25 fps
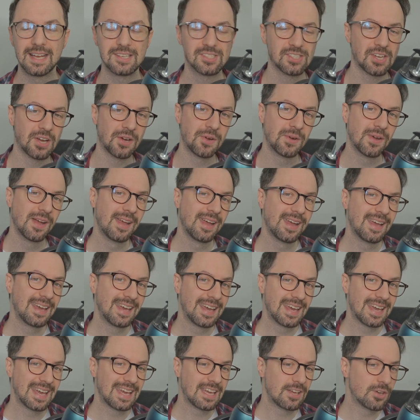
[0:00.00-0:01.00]
So
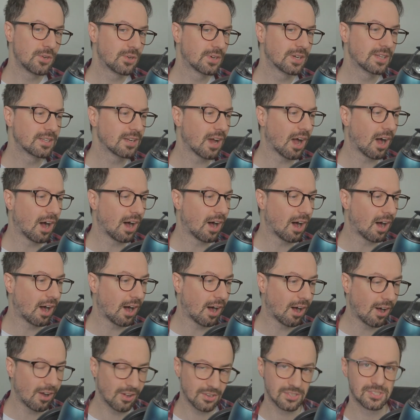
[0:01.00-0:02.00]
you could
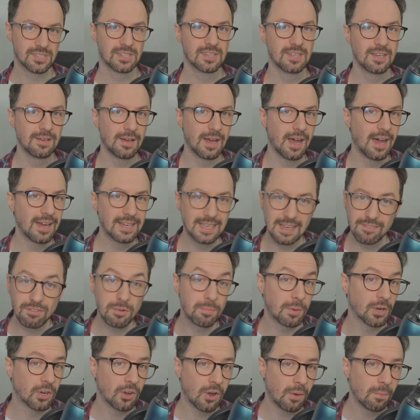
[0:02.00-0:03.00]
ask them, uh, give
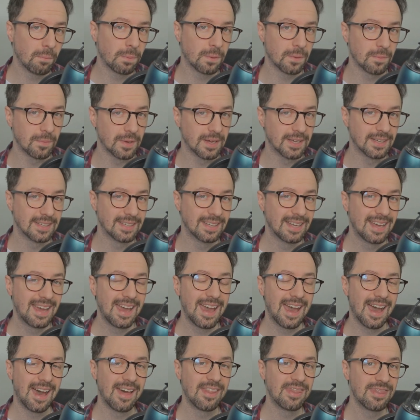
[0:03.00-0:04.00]
them a compliment
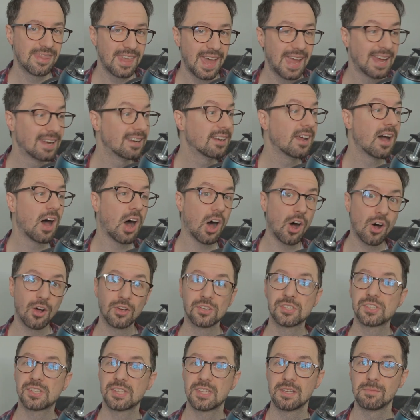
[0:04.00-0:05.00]
and then
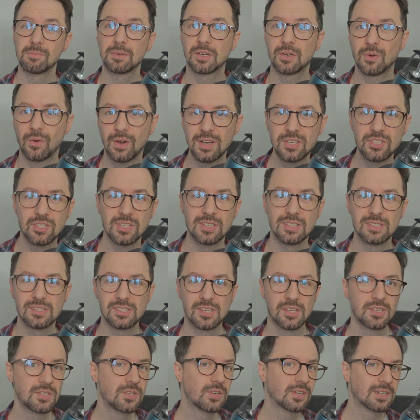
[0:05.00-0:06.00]
ask them a question.
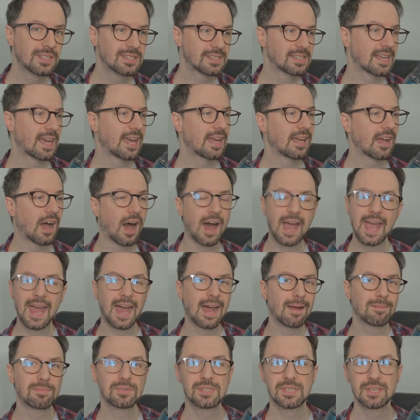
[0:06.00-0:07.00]
So you could say, I
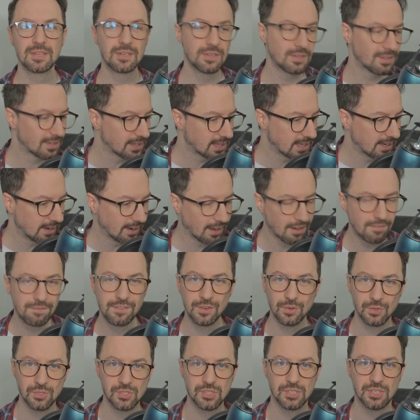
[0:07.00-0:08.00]
absolutely love
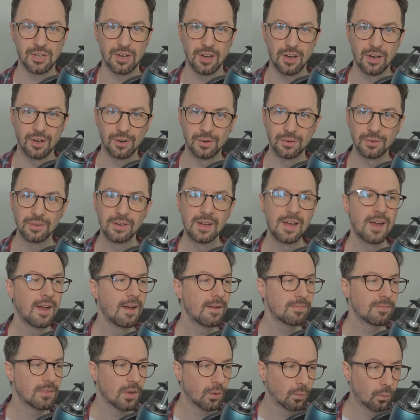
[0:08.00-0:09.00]
your style.
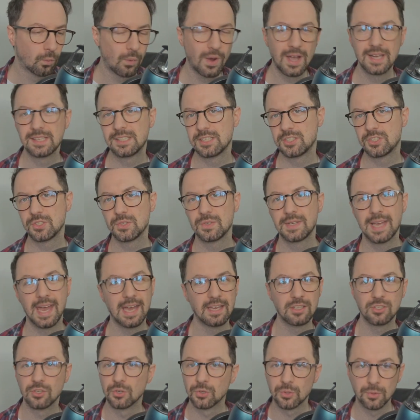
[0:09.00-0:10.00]
Where did you
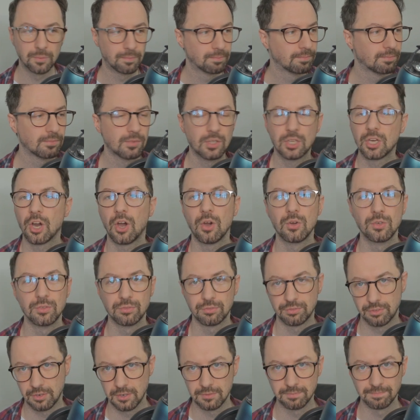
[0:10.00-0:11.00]
get your coat
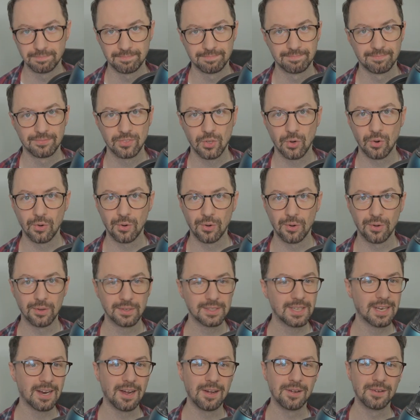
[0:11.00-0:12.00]
from? Or,
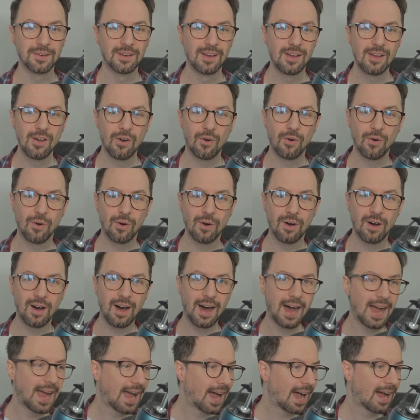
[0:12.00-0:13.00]
you know, or
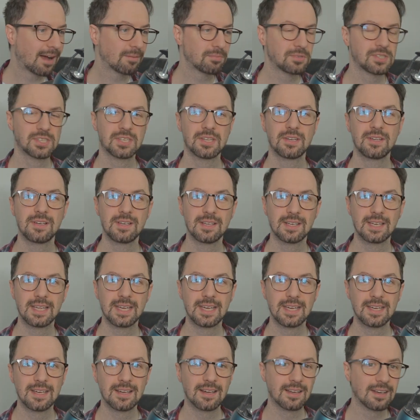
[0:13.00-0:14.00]
I
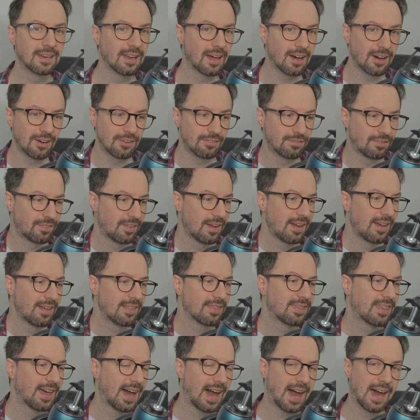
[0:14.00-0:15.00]
absolutely love
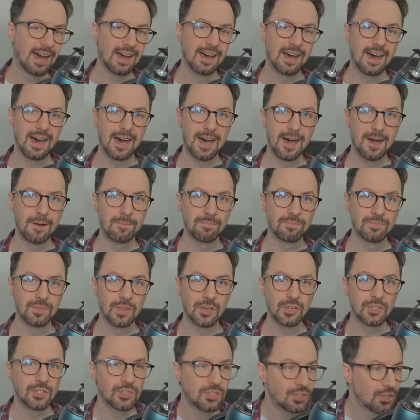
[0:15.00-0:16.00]
that um,
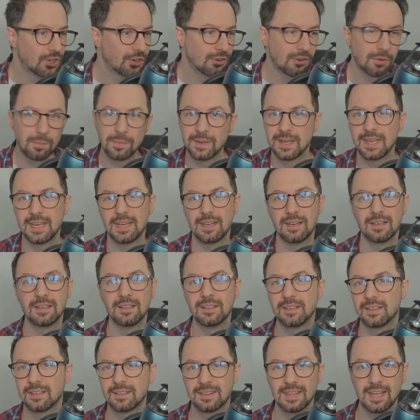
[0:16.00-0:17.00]
European
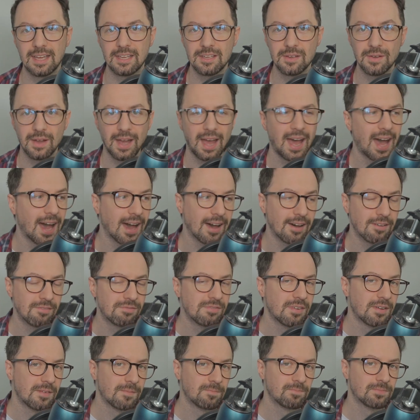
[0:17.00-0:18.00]
look that you have.